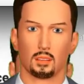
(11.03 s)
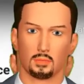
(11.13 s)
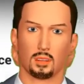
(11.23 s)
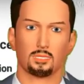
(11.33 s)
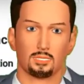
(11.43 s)

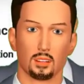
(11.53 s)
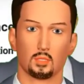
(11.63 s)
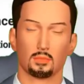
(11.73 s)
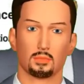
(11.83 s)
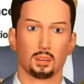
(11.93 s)
has
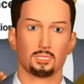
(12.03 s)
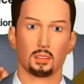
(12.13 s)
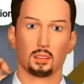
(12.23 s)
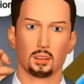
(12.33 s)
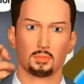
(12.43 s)
decided that new
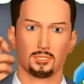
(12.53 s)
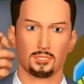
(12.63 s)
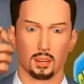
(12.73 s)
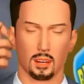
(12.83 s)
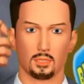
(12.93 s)

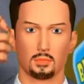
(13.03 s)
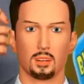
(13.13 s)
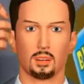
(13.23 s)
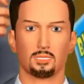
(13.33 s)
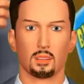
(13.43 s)
requirements will be
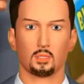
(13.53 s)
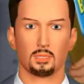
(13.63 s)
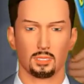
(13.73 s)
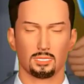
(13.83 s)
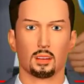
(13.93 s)
enforced to
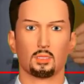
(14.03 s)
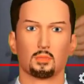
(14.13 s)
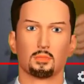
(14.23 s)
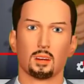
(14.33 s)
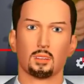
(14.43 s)
protect Internet
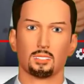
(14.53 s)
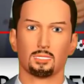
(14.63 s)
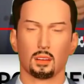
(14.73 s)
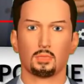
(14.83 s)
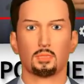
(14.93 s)
users'
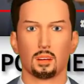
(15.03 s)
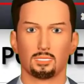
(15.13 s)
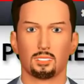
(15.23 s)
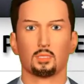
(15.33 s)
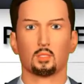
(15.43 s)
personal
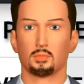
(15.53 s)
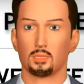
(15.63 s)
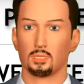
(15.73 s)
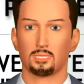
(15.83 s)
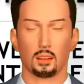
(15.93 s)
information, or
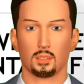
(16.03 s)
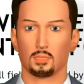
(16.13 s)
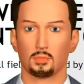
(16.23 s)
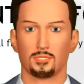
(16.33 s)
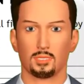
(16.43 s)
general
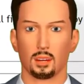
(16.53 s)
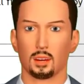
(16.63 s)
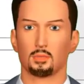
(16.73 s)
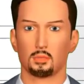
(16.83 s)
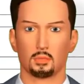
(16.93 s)
data.
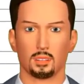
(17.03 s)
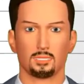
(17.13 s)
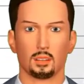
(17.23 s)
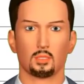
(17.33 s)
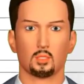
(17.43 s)
From
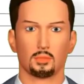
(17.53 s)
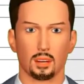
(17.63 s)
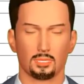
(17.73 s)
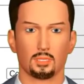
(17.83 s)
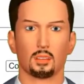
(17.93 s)

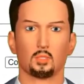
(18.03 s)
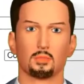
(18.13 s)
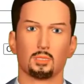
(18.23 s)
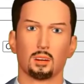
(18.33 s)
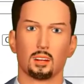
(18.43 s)
25 May
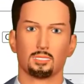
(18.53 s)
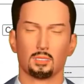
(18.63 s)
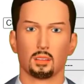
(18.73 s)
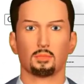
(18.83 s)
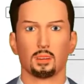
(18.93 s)

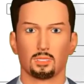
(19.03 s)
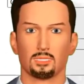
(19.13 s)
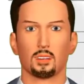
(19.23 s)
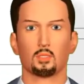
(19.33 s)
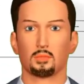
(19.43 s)
2018,
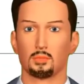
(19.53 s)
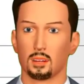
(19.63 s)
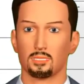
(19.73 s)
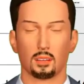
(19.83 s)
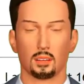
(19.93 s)
all
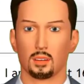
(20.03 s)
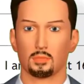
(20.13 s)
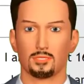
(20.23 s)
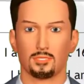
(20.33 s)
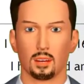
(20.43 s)
websites that are
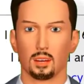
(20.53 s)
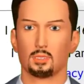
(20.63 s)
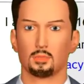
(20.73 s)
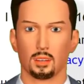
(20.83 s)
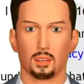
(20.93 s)
seen by
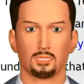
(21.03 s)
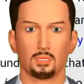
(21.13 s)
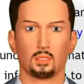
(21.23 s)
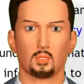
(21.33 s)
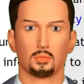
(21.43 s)
EU
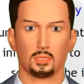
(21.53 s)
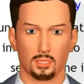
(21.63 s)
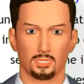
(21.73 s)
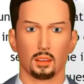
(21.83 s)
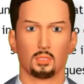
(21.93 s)
residents are
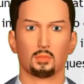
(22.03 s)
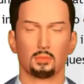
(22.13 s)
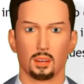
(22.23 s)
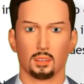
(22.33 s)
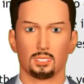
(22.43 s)
required to allow
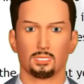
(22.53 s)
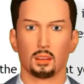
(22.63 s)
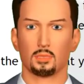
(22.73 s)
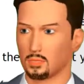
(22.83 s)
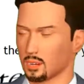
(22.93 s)
their
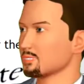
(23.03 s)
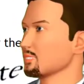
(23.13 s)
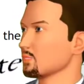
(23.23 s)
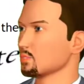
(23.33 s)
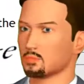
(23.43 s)
users the
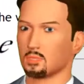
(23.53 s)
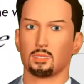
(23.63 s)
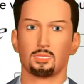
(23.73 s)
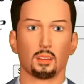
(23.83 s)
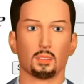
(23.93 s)
ability to
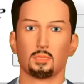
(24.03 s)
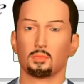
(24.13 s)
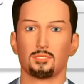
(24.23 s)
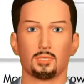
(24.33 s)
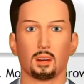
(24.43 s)
choose if they want
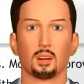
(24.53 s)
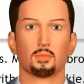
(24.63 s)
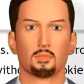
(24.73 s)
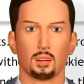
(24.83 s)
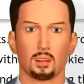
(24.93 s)
to allow
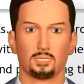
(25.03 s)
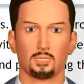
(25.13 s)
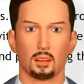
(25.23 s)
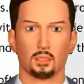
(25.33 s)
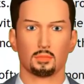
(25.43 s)
computer
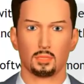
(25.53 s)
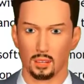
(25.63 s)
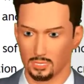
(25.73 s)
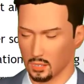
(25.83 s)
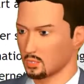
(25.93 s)
cookies
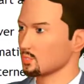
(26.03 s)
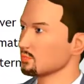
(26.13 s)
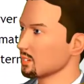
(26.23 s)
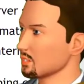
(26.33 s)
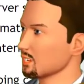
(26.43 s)
access to their
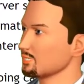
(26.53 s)
computer.